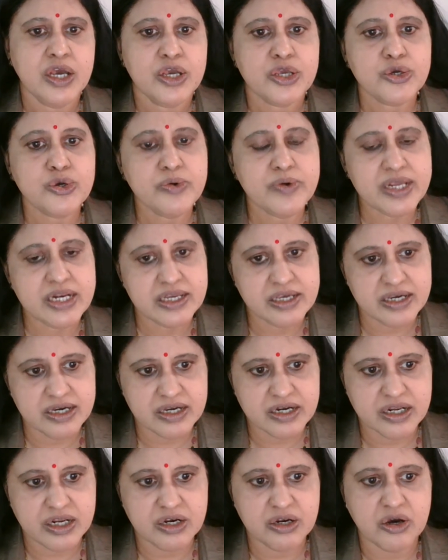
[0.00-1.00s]
You will hear
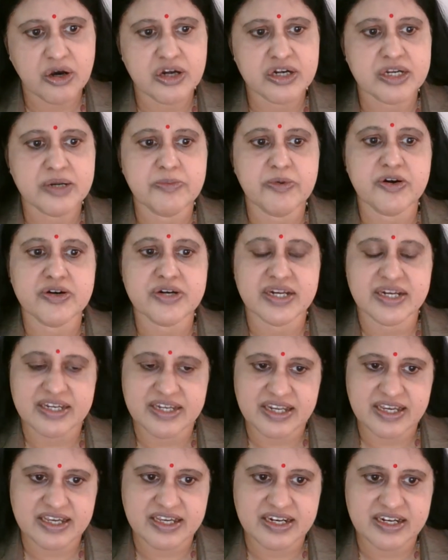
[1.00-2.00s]
a lot about
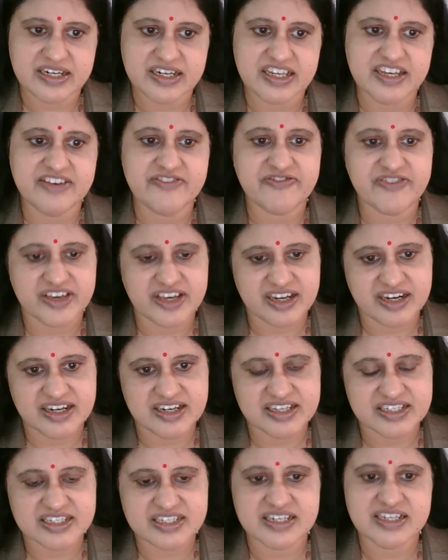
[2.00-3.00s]
integrity,
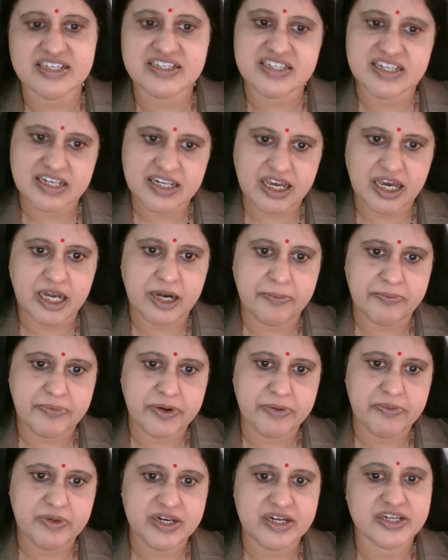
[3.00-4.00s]
fearlessness,
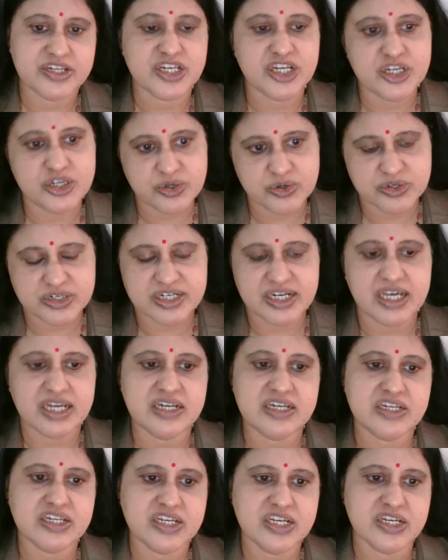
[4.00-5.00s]
incorruptibility,
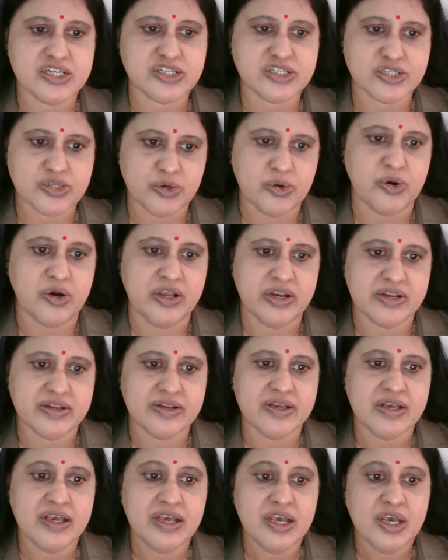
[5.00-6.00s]
neutrality, and so on.
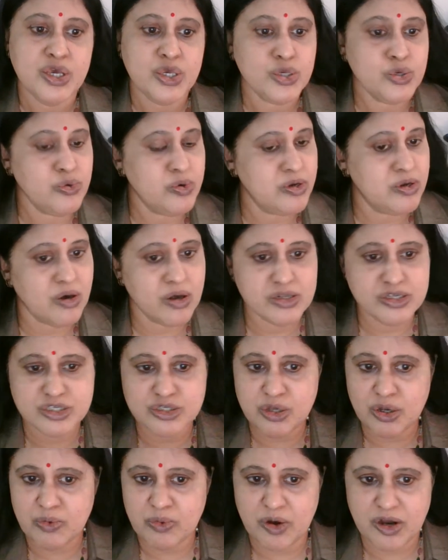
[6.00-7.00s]
You will also
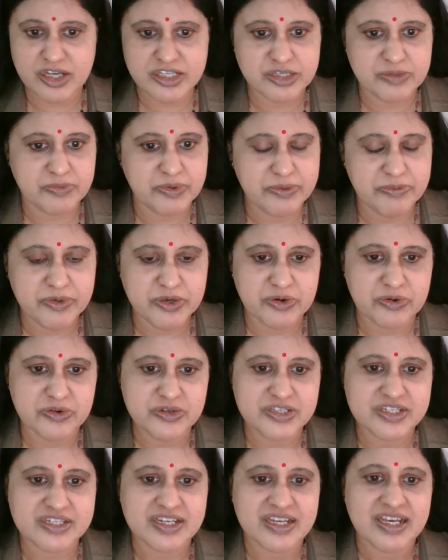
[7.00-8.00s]
watch
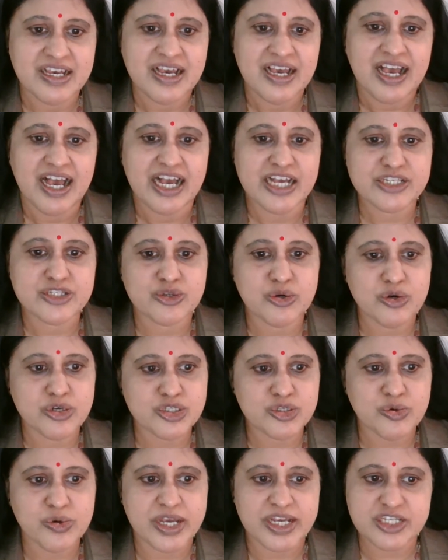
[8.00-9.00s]
bemused as those
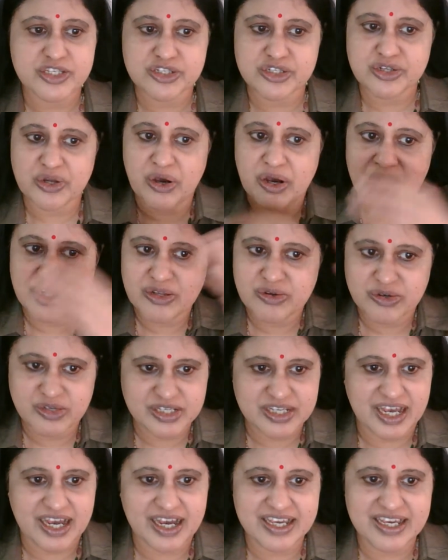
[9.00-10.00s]
who extol those
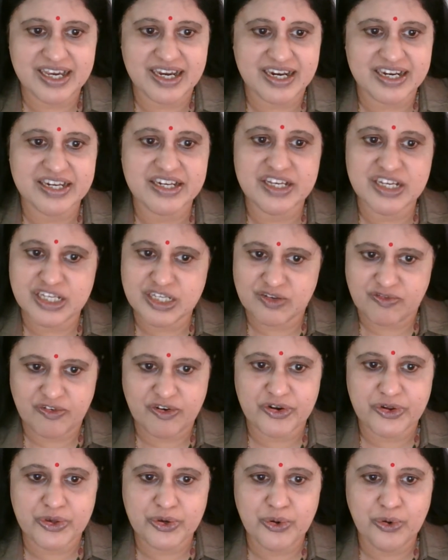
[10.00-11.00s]
high ideals
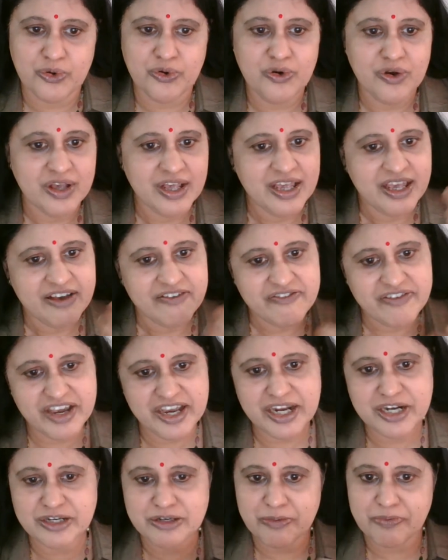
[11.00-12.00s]
for you
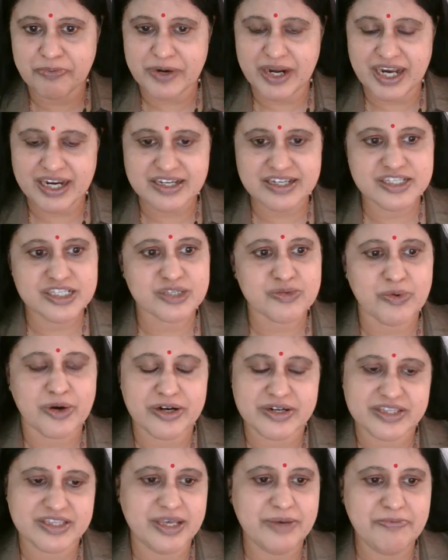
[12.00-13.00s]
fail to practice
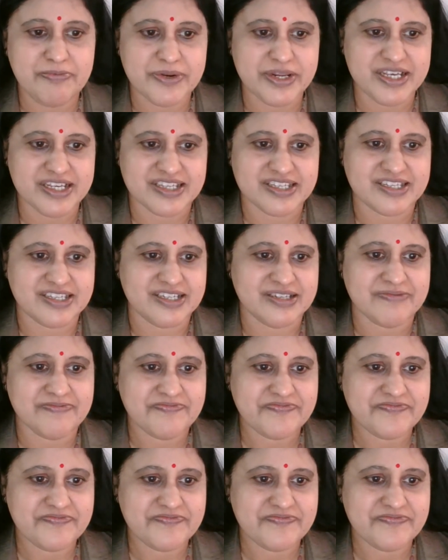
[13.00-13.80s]
what they preach.